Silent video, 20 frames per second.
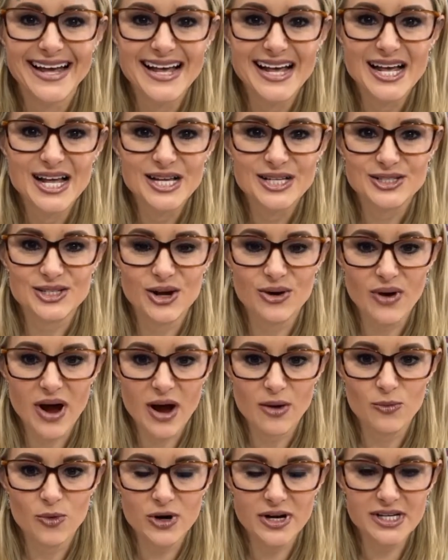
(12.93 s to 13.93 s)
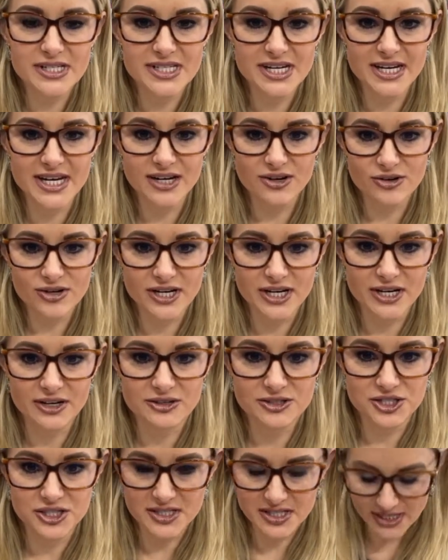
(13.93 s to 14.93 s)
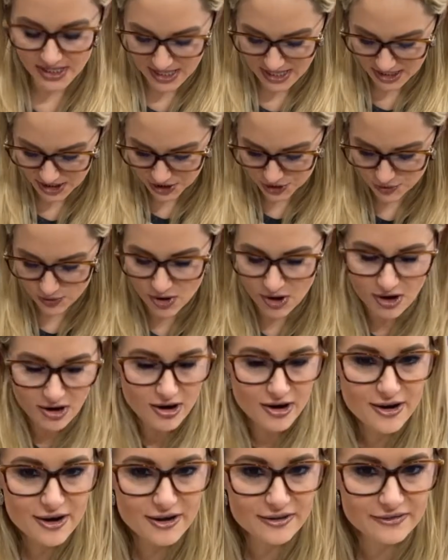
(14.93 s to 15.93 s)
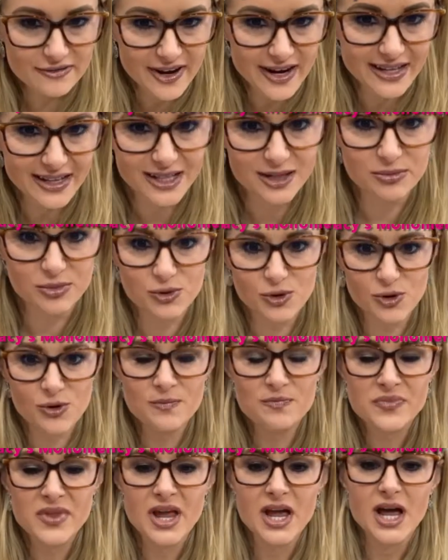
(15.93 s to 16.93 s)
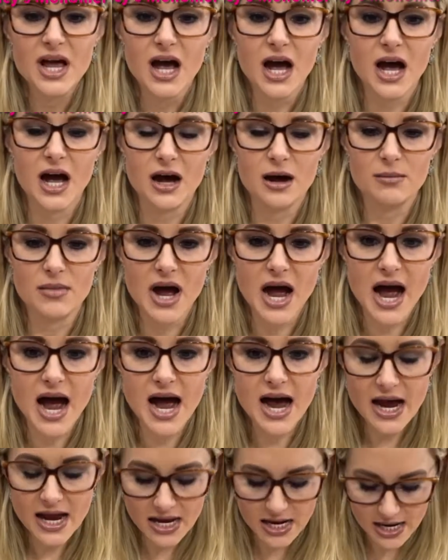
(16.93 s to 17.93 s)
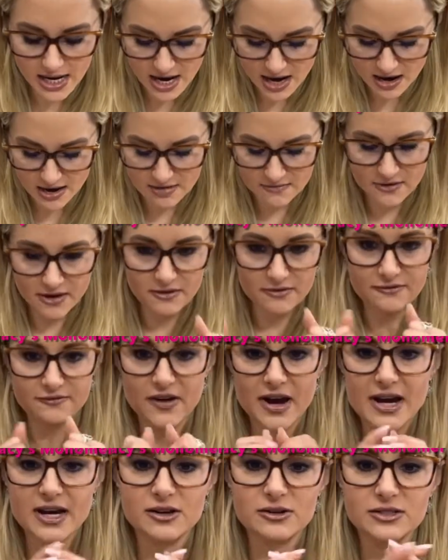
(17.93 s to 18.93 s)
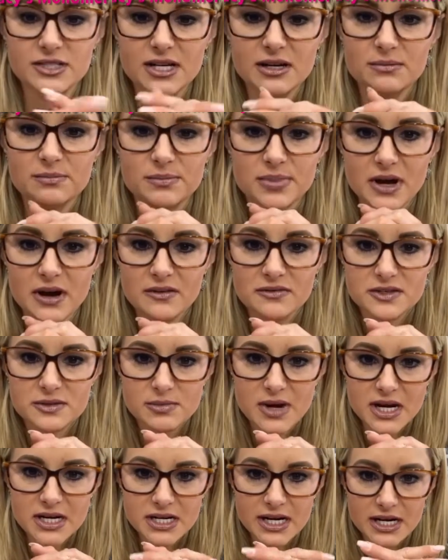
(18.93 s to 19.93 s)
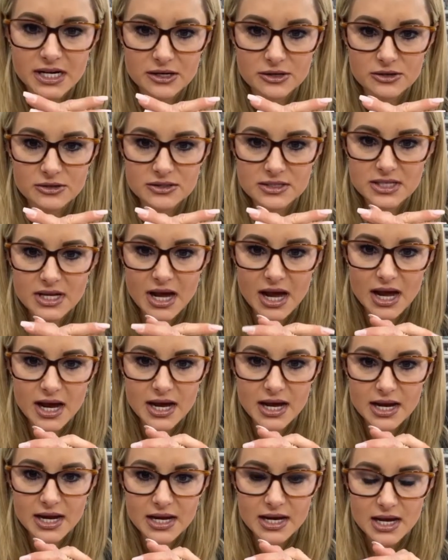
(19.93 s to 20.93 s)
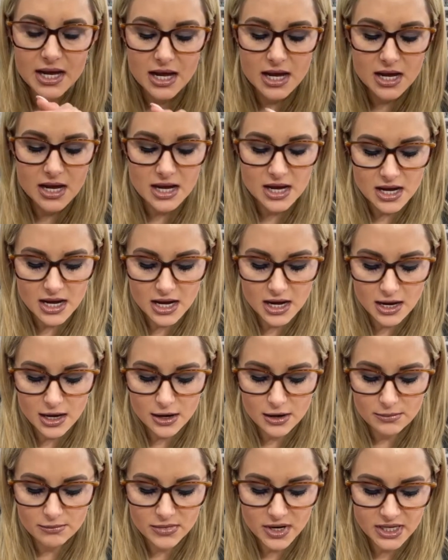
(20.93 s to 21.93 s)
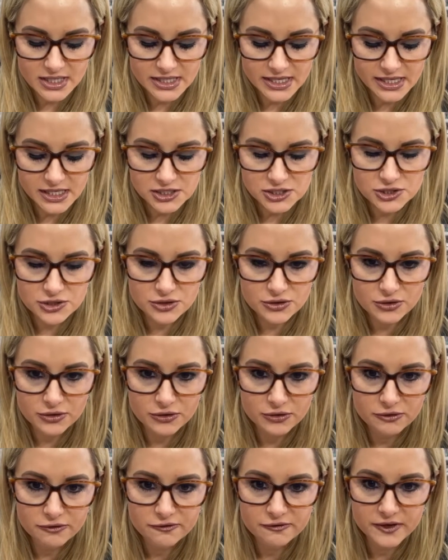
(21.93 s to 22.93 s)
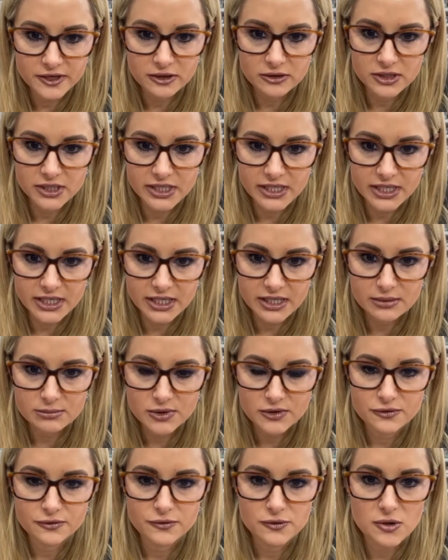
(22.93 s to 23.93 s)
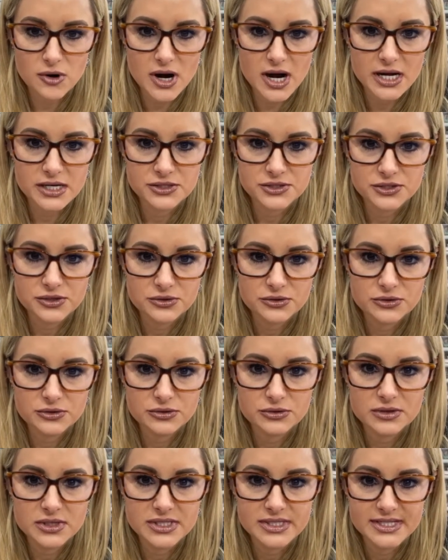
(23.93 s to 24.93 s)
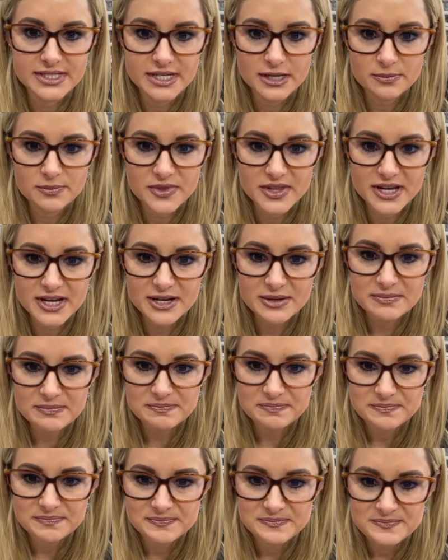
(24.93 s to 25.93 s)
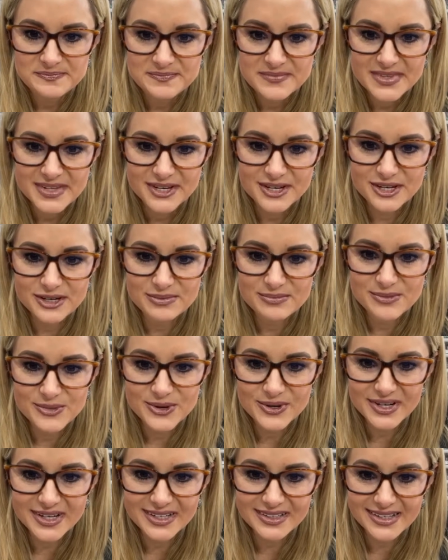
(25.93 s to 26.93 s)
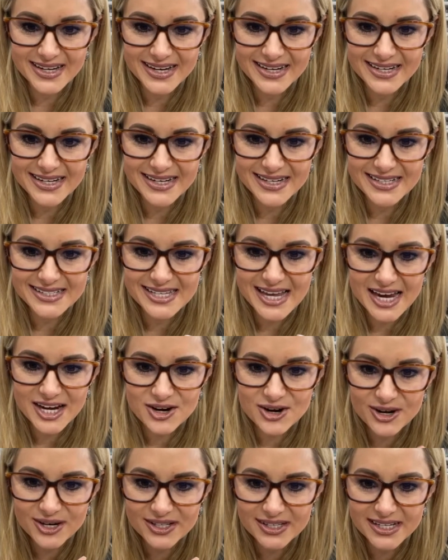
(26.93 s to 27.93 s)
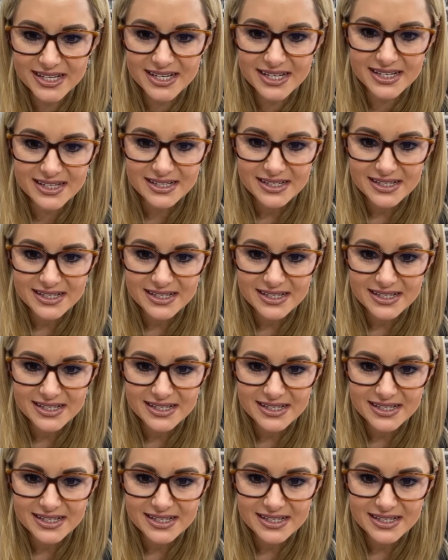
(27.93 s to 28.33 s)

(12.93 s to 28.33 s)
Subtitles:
So I wanted to get on here just in case you are available. I have filed and buffed my nails. I need to fill in before I do dip them. Good morning, ladies. Hey, Carly.